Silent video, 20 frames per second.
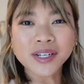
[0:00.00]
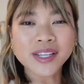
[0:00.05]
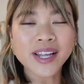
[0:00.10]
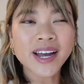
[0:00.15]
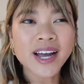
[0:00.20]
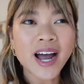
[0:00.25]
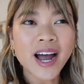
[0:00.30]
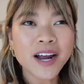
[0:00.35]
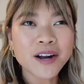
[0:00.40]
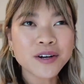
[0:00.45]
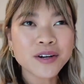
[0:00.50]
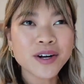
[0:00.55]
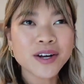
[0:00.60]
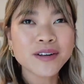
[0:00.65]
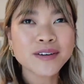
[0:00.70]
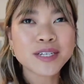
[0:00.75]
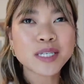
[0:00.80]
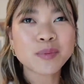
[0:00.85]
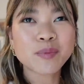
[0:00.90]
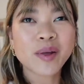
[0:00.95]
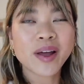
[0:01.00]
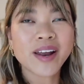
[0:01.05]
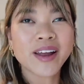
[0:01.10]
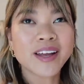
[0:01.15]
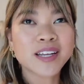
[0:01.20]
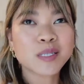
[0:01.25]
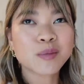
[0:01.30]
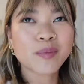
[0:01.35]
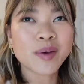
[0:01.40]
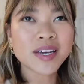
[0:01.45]
Like I don't know how to explain it.
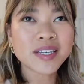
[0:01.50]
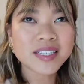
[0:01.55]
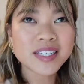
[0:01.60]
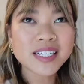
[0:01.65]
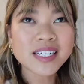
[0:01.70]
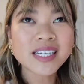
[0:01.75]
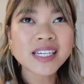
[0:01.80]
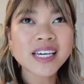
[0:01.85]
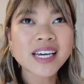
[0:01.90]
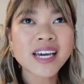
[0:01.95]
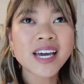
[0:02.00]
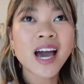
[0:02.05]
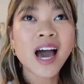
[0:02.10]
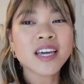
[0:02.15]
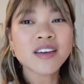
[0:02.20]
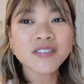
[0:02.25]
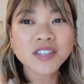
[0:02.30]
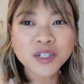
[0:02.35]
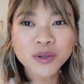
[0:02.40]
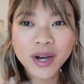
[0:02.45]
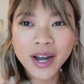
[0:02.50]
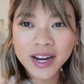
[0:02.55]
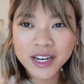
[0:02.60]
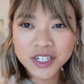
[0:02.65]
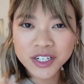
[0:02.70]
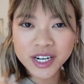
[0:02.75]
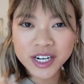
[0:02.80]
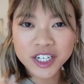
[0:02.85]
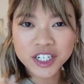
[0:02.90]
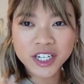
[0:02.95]
It's basically gives you
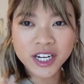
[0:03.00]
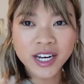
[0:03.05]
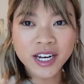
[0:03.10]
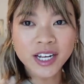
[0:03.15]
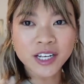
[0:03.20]
hydration.